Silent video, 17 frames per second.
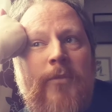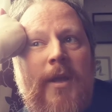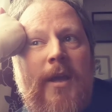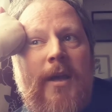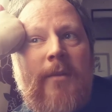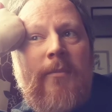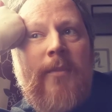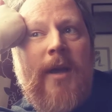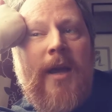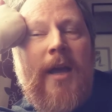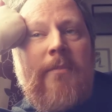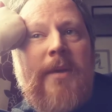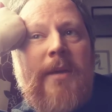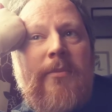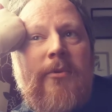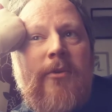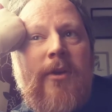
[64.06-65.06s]
I had
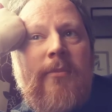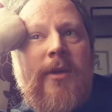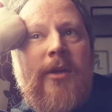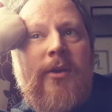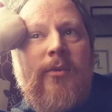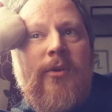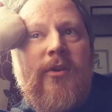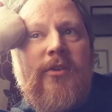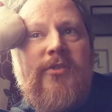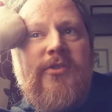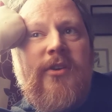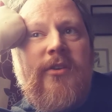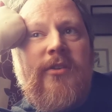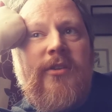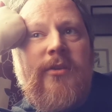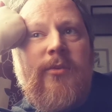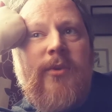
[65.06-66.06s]
people around me who were
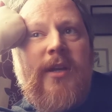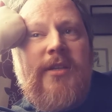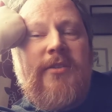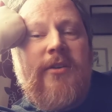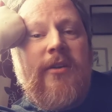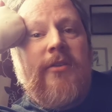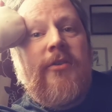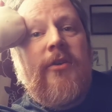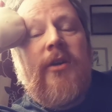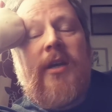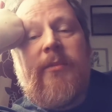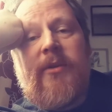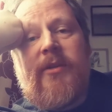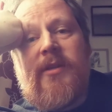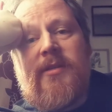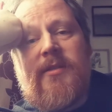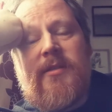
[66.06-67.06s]
concerned that when I started talking about
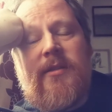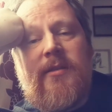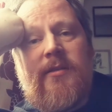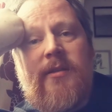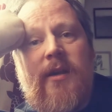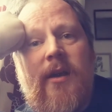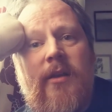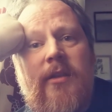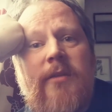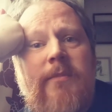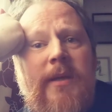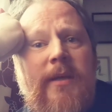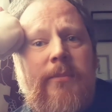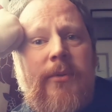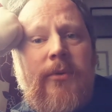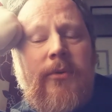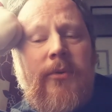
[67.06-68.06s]
this, that other
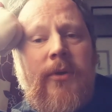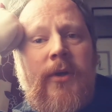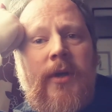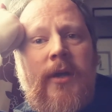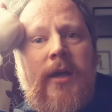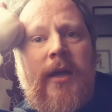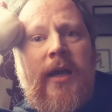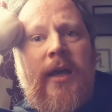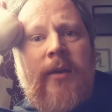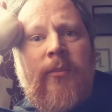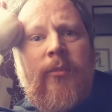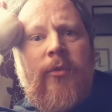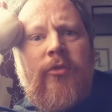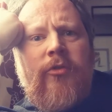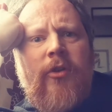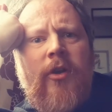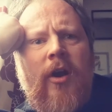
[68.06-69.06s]
people
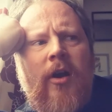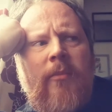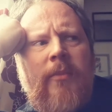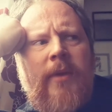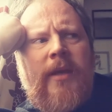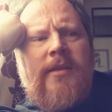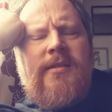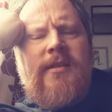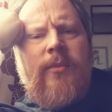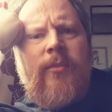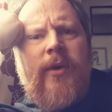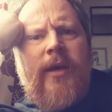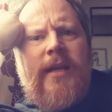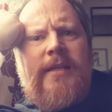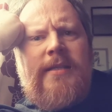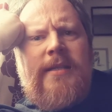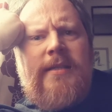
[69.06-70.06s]
would regard me in some
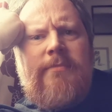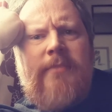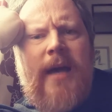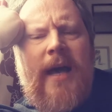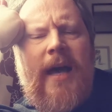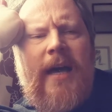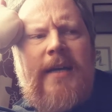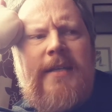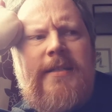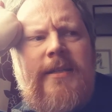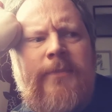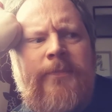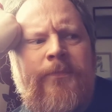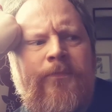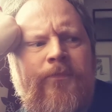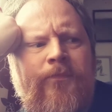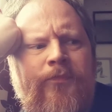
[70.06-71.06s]
ways as mad,
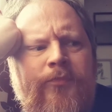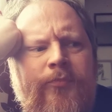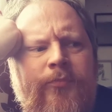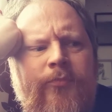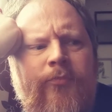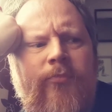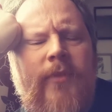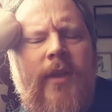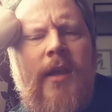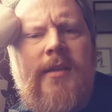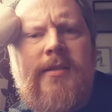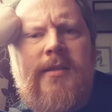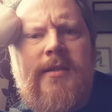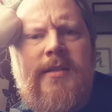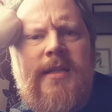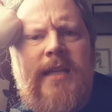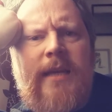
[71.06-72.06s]
as
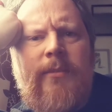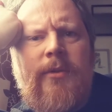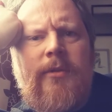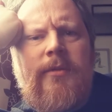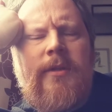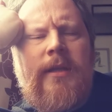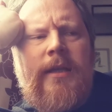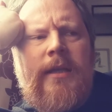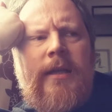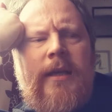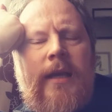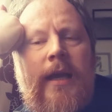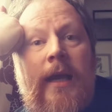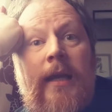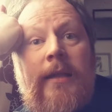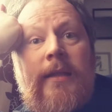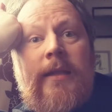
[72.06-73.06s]
unstable,
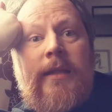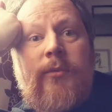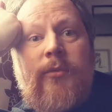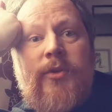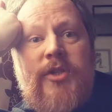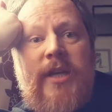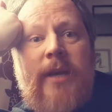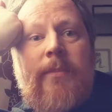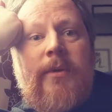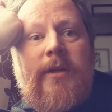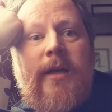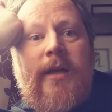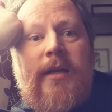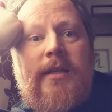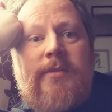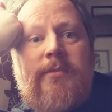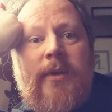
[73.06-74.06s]
and that it would
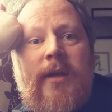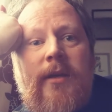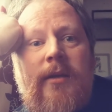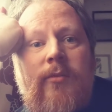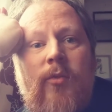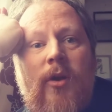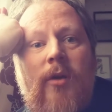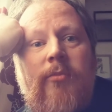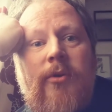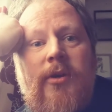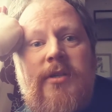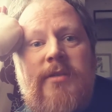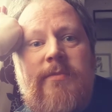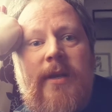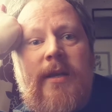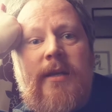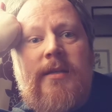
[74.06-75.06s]
jeopardize my work
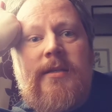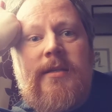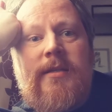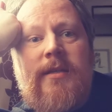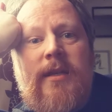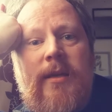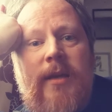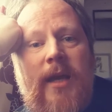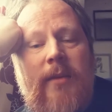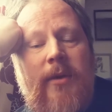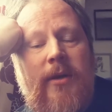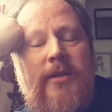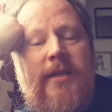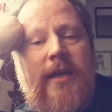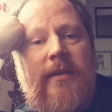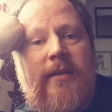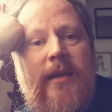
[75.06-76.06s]
prospects
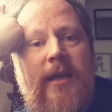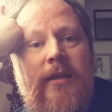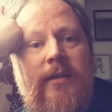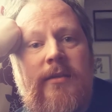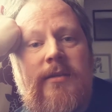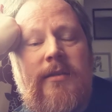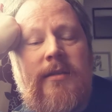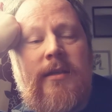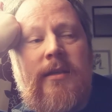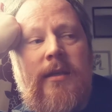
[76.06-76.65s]
amongst anything else.